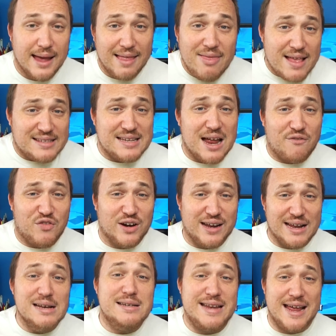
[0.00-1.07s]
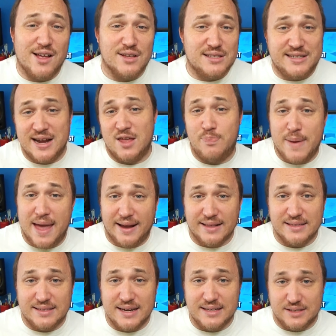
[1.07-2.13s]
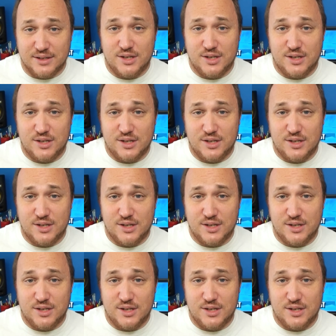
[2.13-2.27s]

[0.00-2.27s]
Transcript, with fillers: And let's not forget Dale's death back in season